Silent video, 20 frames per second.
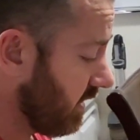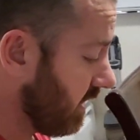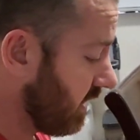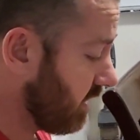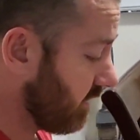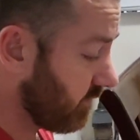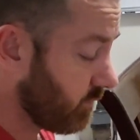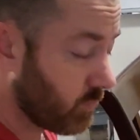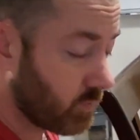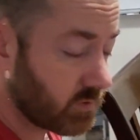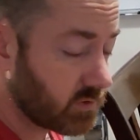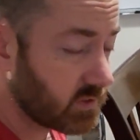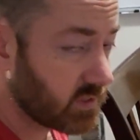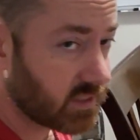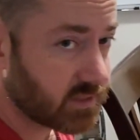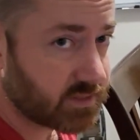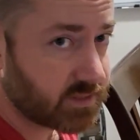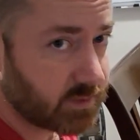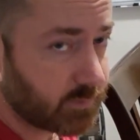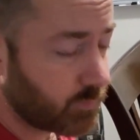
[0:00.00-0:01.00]
and of course it's
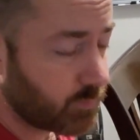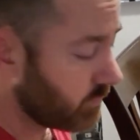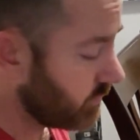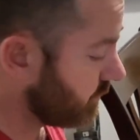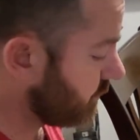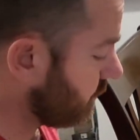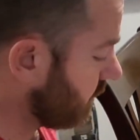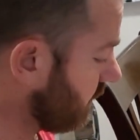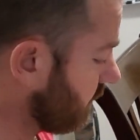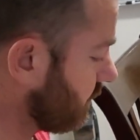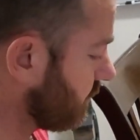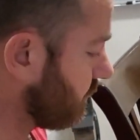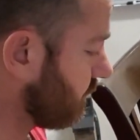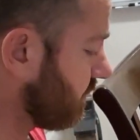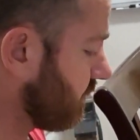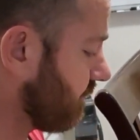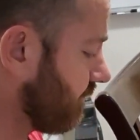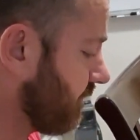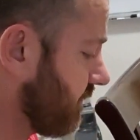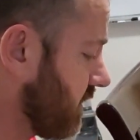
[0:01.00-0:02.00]
got simple
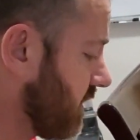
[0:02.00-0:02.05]
instructions.